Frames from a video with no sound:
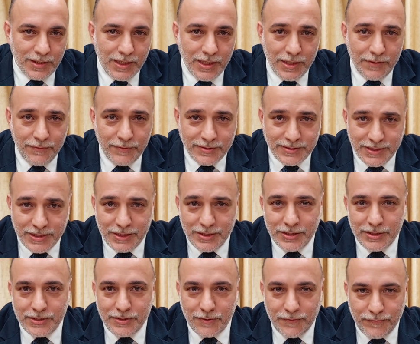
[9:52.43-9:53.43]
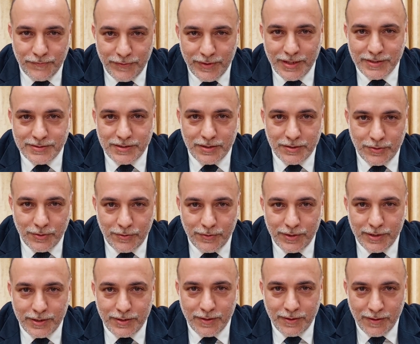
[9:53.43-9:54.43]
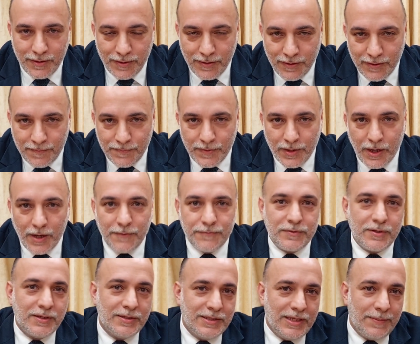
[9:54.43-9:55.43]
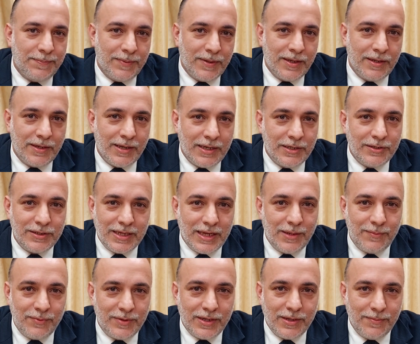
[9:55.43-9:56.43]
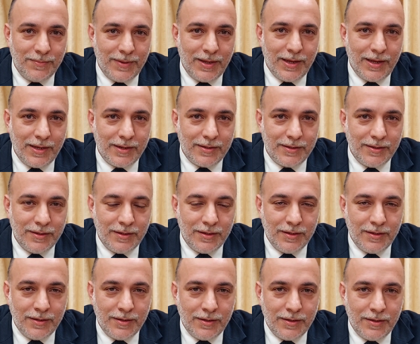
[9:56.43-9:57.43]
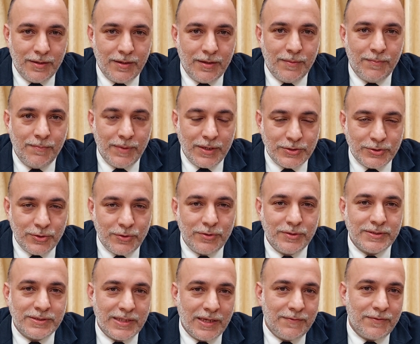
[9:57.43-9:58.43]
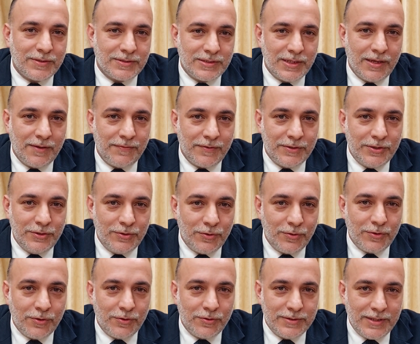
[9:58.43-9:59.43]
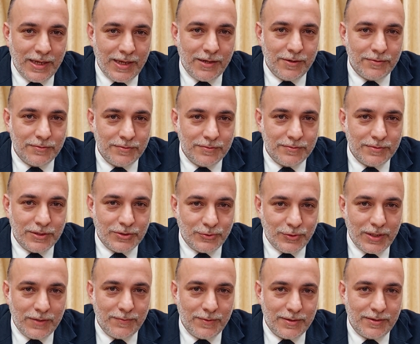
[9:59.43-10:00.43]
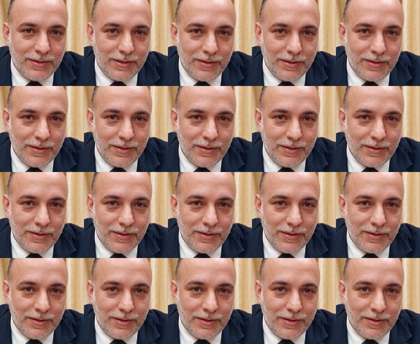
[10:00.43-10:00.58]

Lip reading: And if you see your friends are going off to the deep end and you can't bring them back, make sure you save yourself and you don't go down the drain with